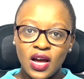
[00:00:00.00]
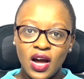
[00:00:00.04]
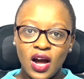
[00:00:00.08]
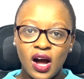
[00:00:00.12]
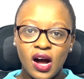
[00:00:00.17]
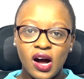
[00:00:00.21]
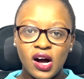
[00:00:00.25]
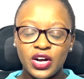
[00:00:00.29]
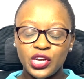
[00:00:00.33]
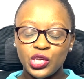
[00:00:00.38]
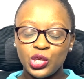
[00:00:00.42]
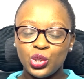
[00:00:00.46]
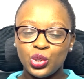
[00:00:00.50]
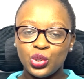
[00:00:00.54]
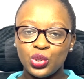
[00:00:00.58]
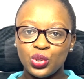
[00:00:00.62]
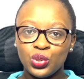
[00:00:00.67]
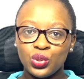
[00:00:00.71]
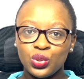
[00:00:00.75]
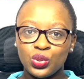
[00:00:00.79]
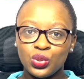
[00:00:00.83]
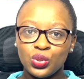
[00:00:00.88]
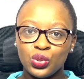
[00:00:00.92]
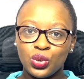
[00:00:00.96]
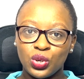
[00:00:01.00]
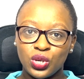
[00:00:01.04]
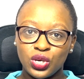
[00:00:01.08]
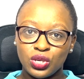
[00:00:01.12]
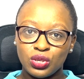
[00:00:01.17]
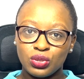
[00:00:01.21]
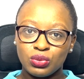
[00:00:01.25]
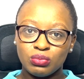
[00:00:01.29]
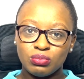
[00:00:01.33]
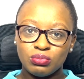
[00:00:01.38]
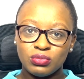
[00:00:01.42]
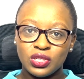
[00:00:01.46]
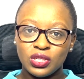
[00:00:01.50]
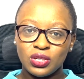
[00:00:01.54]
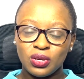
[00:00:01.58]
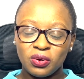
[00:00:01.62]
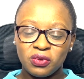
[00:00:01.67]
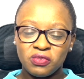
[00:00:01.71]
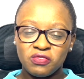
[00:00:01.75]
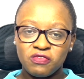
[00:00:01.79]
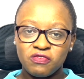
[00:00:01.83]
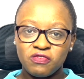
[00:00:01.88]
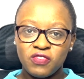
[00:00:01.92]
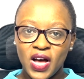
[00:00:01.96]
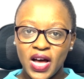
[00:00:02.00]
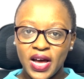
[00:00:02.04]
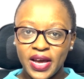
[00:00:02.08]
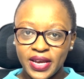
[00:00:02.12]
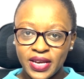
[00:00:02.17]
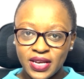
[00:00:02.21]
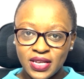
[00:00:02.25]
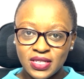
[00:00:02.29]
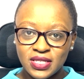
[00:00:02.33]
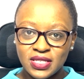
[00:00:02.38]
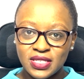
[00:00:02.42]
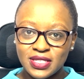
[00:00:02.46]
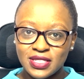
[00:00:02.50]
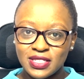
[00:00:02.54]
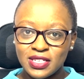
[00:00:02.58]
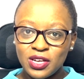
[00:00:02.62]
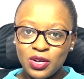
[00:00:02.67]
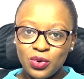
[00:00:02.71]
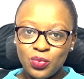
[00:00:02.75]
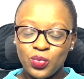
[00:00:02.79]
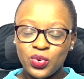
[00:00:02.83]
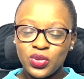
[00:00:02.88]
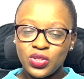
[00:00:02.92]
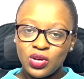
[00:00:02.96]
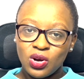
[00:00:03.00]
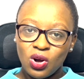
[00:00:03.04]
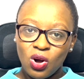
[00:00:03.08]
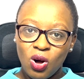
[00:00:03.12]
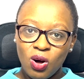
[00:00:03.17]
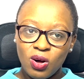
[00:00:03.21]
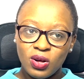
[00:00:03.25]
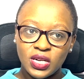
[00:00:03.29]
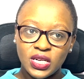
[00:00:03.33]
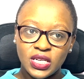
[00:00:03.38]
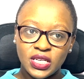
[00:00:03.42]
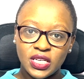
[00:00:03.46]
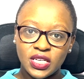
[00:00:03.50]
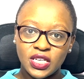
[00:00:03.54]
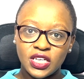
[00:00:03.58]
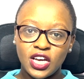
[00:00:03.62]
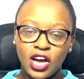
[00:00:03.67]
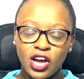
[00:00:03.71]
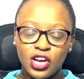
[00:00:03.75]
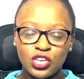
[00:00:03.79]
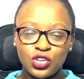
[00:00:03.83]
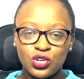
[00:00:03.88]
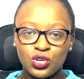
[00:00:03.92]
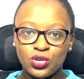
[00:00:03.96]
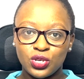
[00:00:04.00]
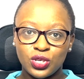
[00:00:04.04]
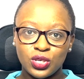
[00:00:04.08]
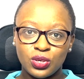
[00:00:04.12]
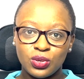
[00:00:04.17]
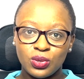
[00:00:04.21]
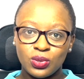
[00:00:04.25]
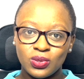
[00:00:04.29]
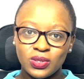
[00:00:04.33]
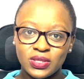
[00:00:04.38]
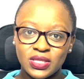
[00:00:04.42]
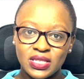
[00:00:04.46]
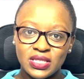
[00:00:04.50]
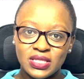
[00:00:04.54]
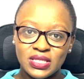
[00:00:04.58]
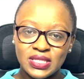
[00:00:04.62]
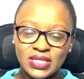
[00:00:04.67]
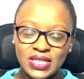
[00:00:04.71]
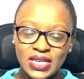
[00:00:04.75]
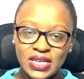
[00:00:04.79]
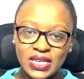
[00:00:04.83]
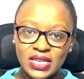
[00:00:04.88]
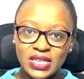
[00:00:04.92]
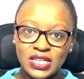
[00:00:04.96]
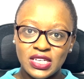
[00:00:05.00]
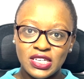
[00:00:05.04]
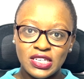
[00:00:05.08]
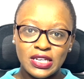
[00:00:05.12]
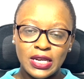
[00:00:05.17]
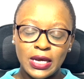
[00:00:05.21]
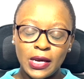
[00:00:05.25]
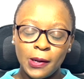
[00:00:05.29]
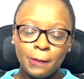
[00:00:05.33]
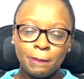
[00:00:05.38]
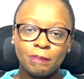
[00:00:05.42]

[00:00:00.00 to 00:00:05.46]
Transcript: Are you going to, fight with a colleague? Are you going to cause a scene?